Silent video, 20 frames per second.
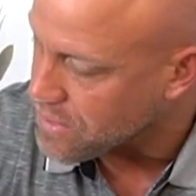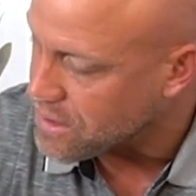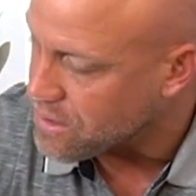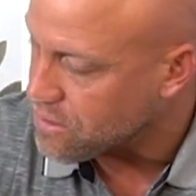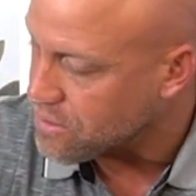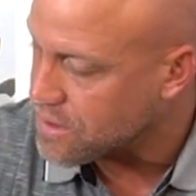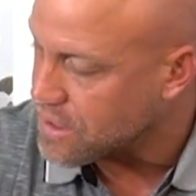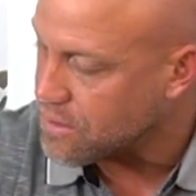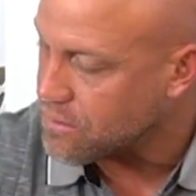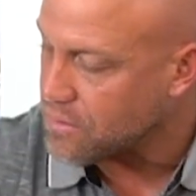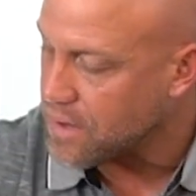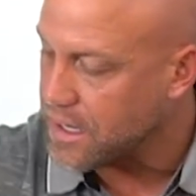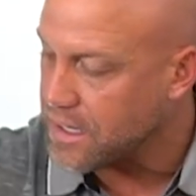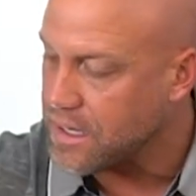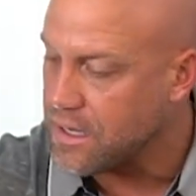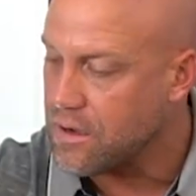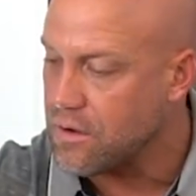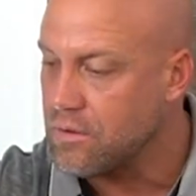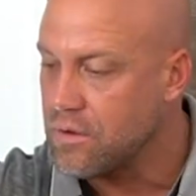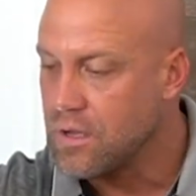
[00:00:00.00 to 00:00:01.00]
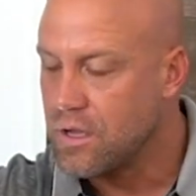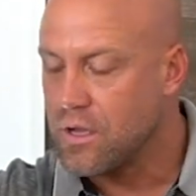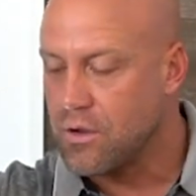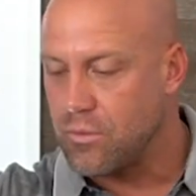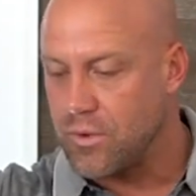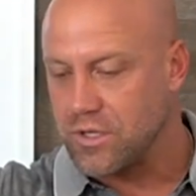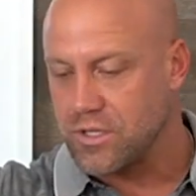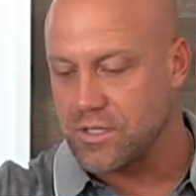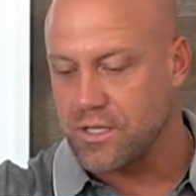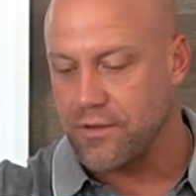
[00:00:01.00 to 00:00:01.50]
we know that right now
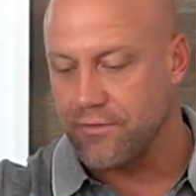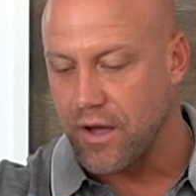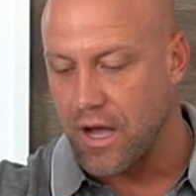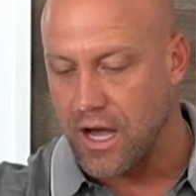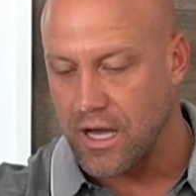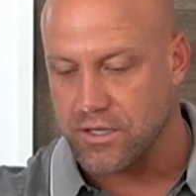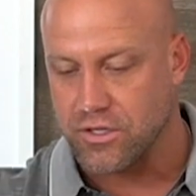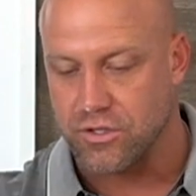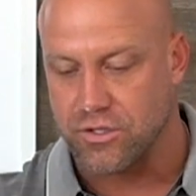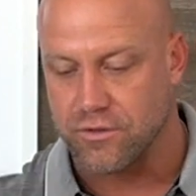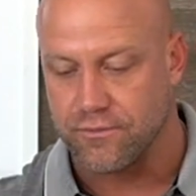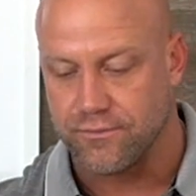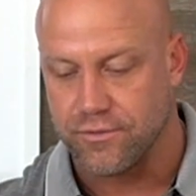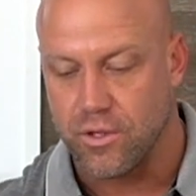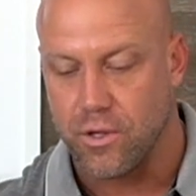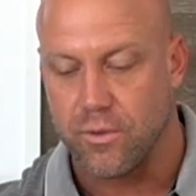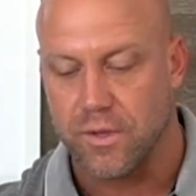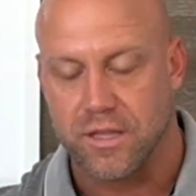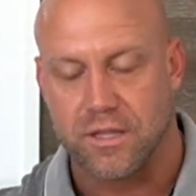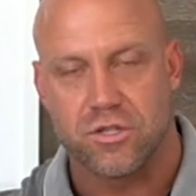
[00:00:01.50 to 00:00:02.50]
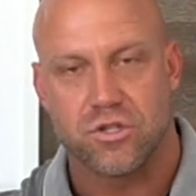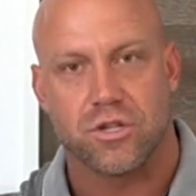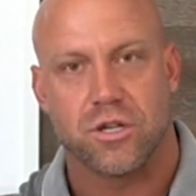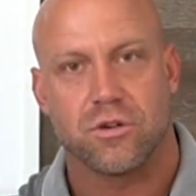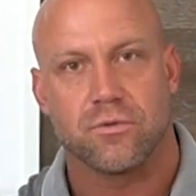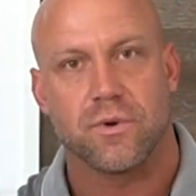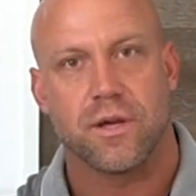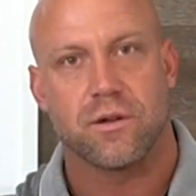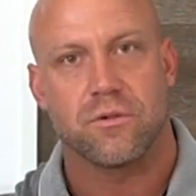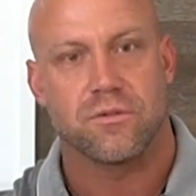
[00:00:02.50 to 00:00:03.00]
we just have oxygen flowing. The
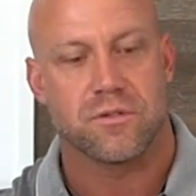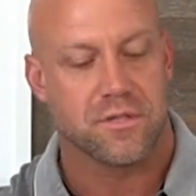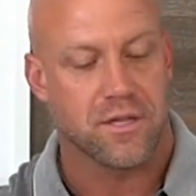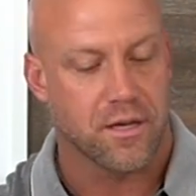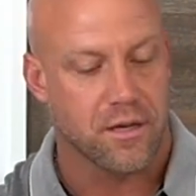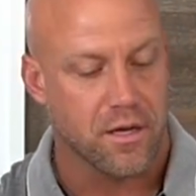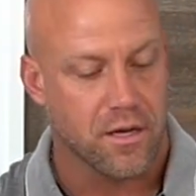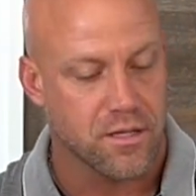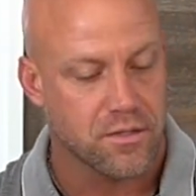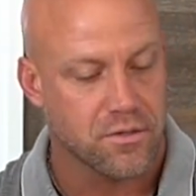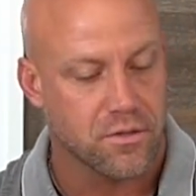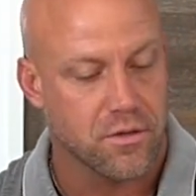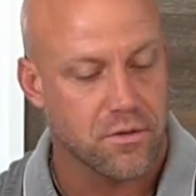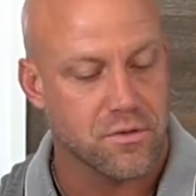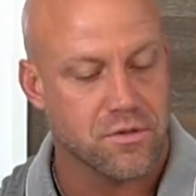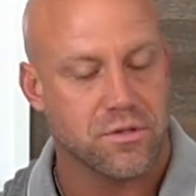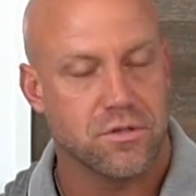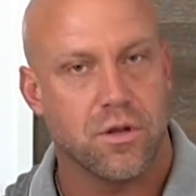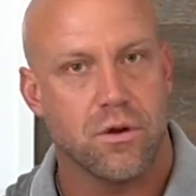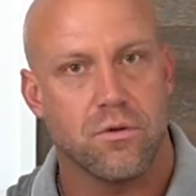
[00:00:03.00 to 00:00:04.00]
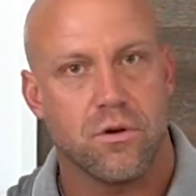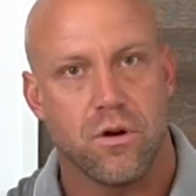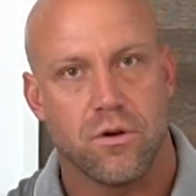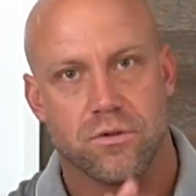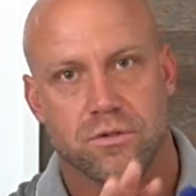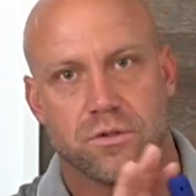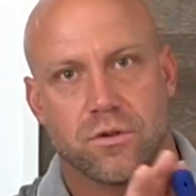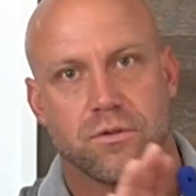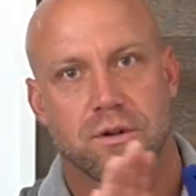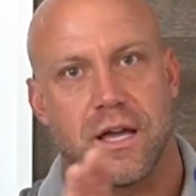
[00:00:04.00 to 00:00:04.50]
generator is not on, so there is no
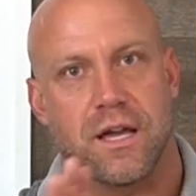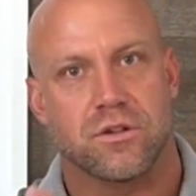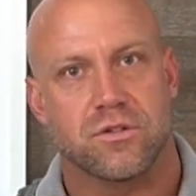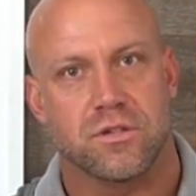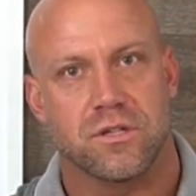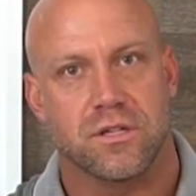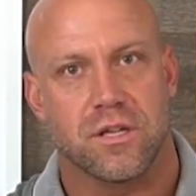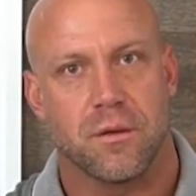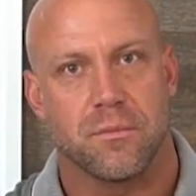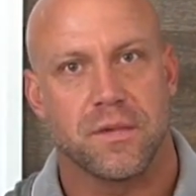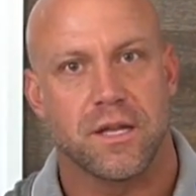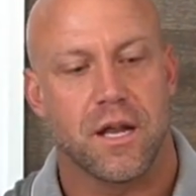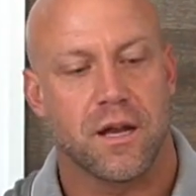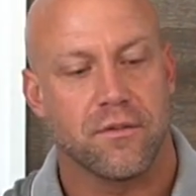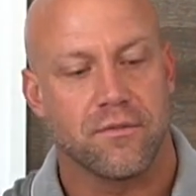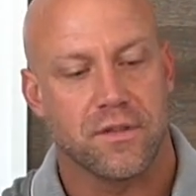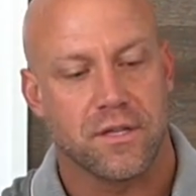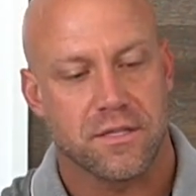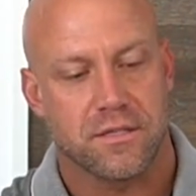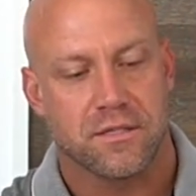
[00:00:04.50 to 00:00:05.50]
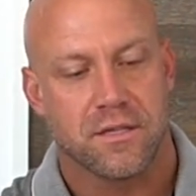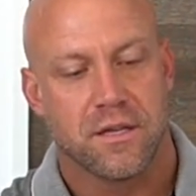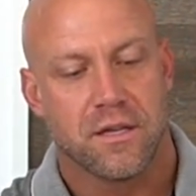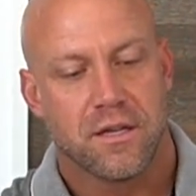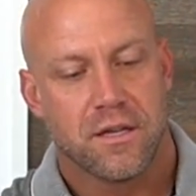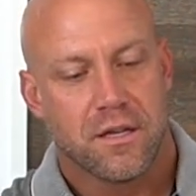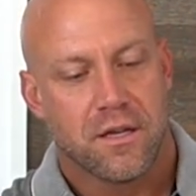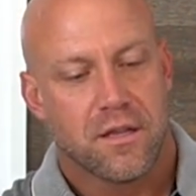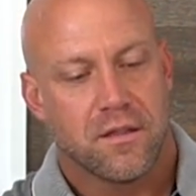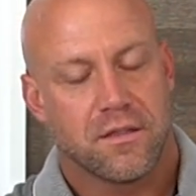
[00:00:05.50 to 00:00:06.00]
ozone actually coming out of this.
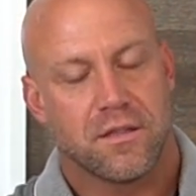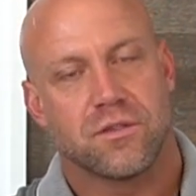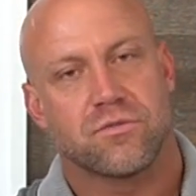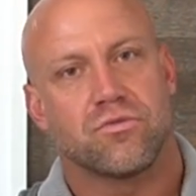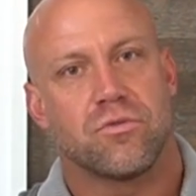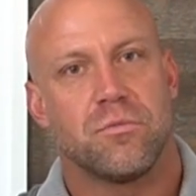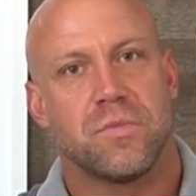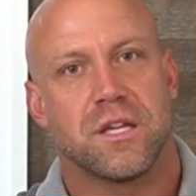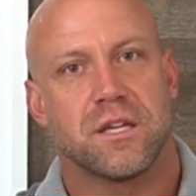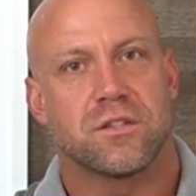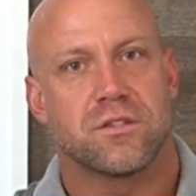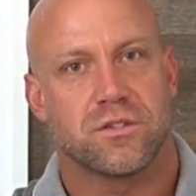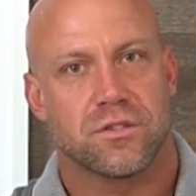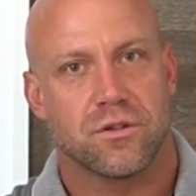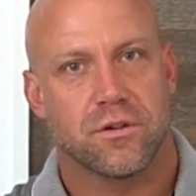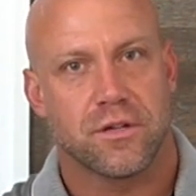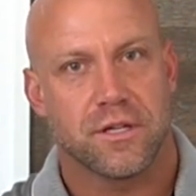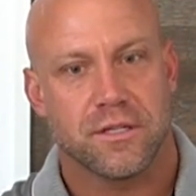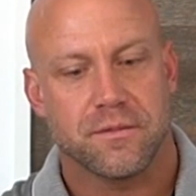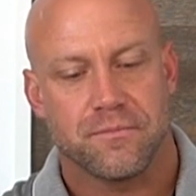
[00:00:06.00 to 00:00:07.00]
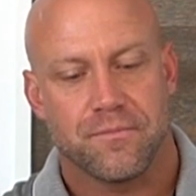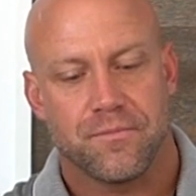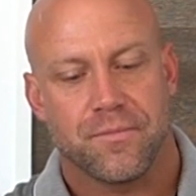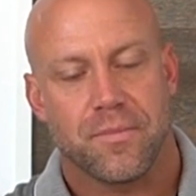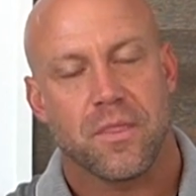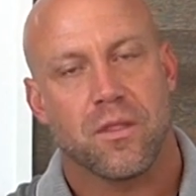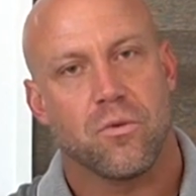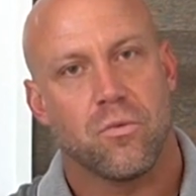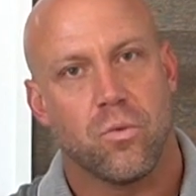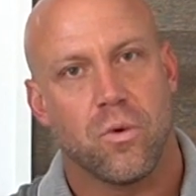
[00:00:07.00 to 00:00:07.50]
This will be inserted.
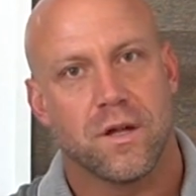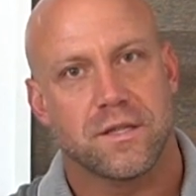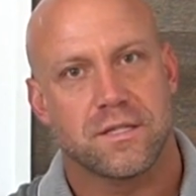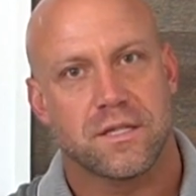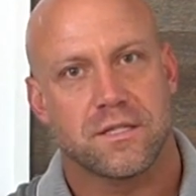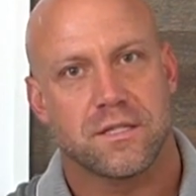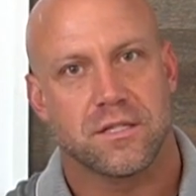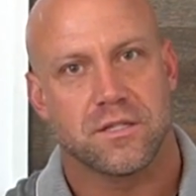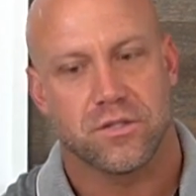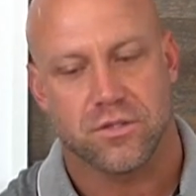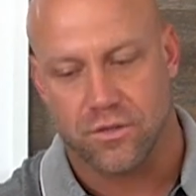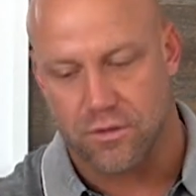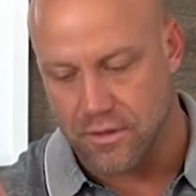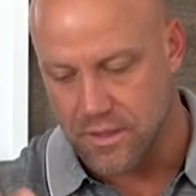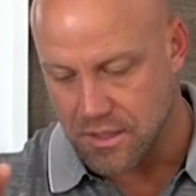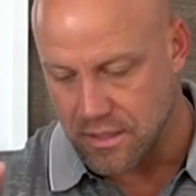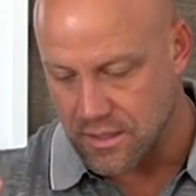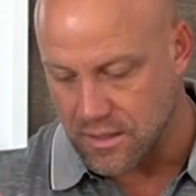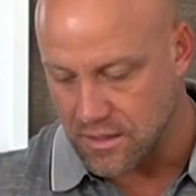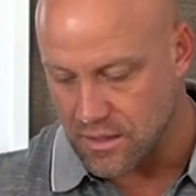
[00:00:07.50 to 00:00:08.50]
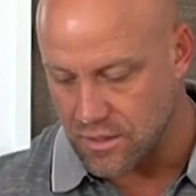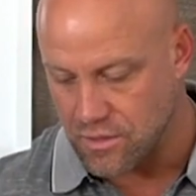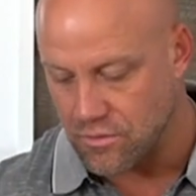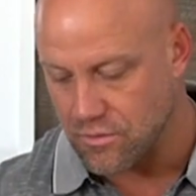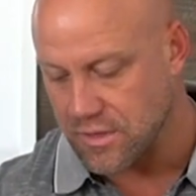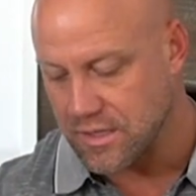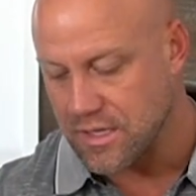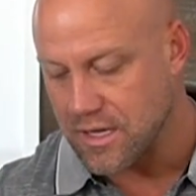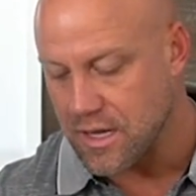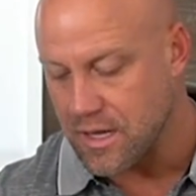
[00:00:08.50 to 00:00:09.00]
Once it's inserted, then you
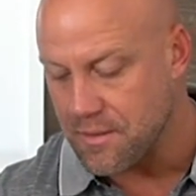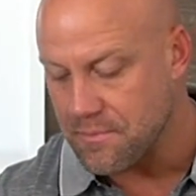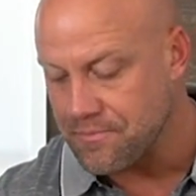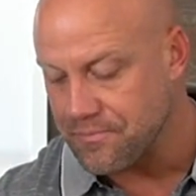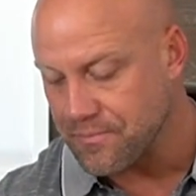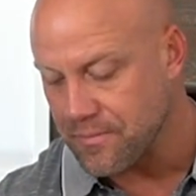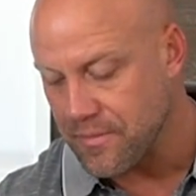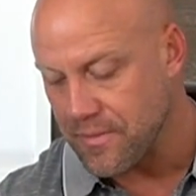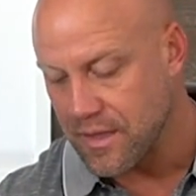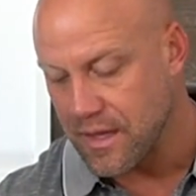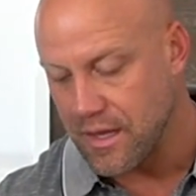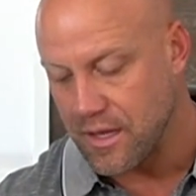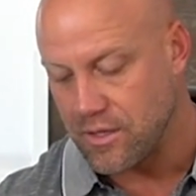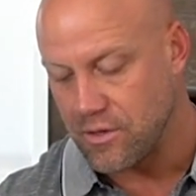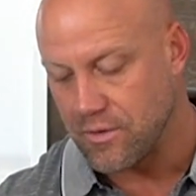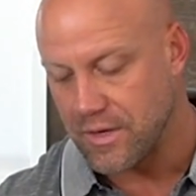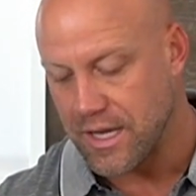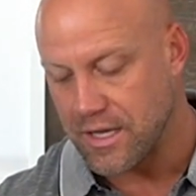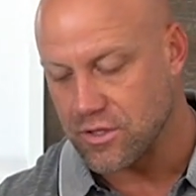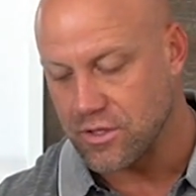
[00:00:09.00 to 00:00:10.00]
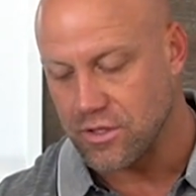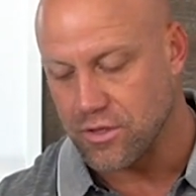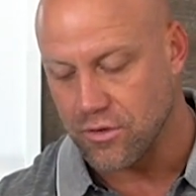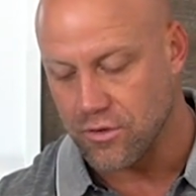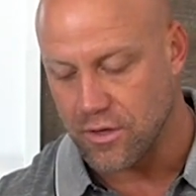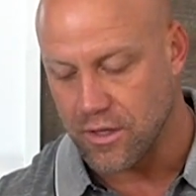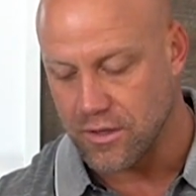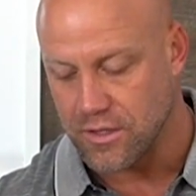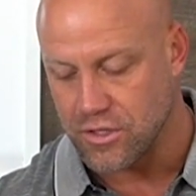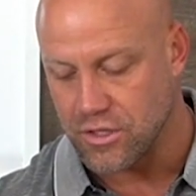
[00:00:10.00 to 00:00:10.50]
would come and you would actually
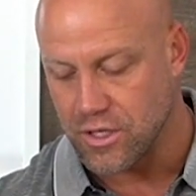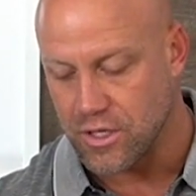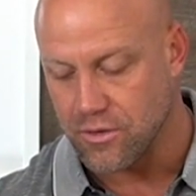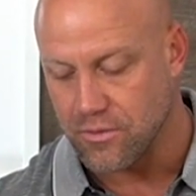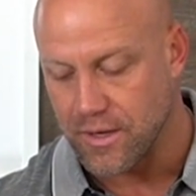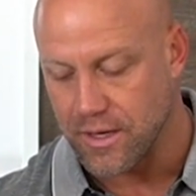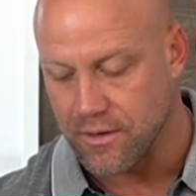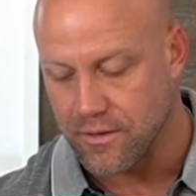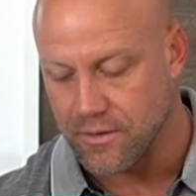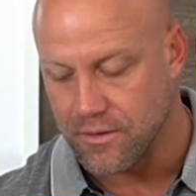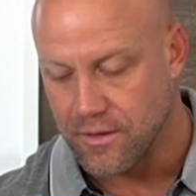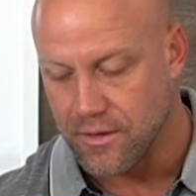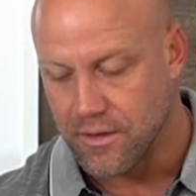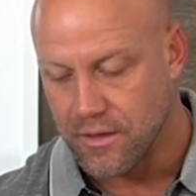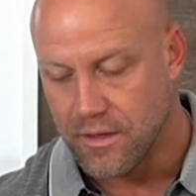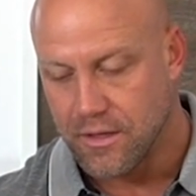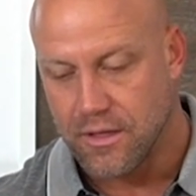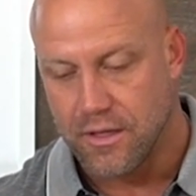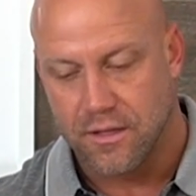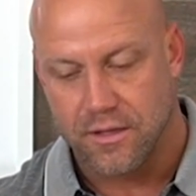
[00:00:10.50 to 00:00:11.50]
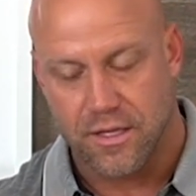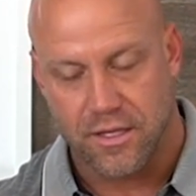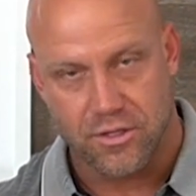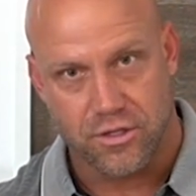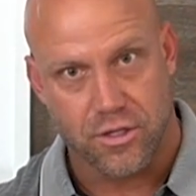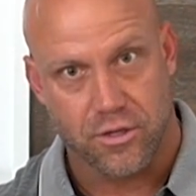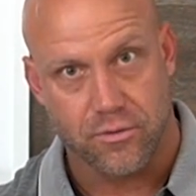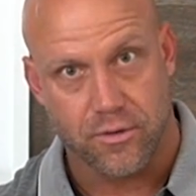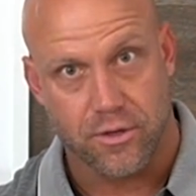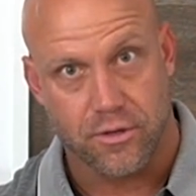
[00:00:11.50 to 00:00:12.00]
turn on the generator. That
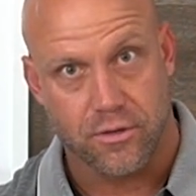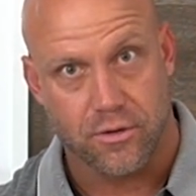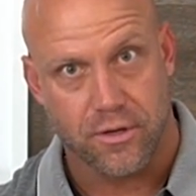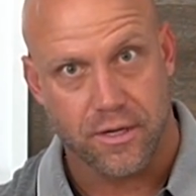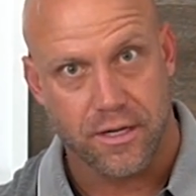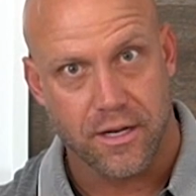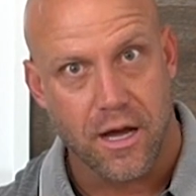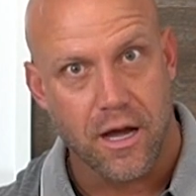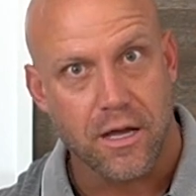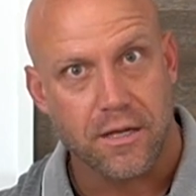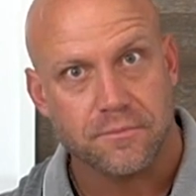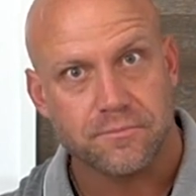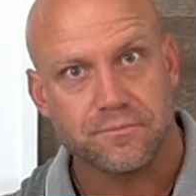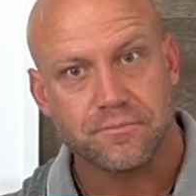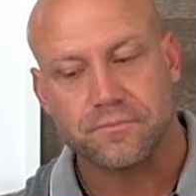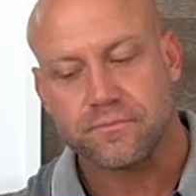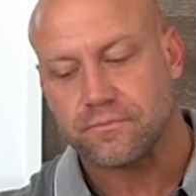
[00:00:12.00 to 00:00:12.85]
generator turning on,